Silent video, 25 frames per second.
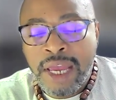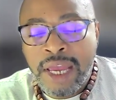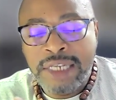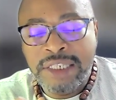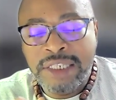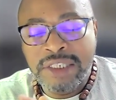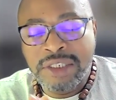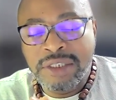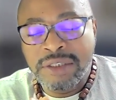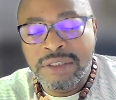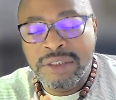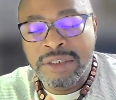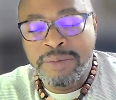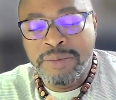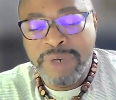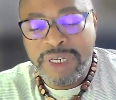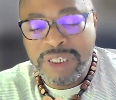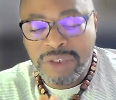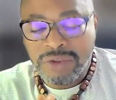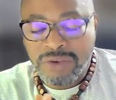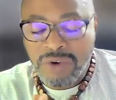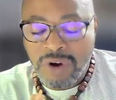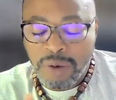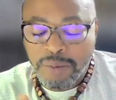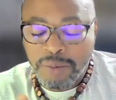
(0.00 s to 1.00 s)
To be a
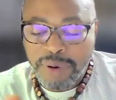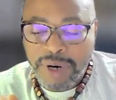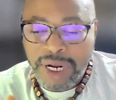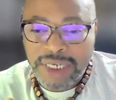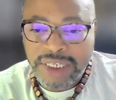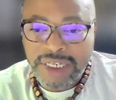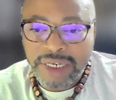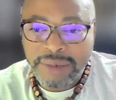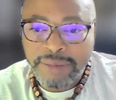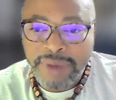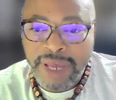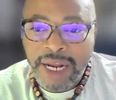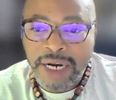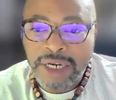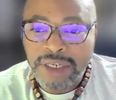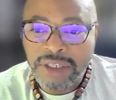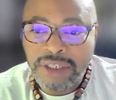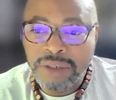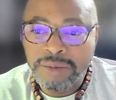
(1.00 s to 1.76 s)
strong project manager,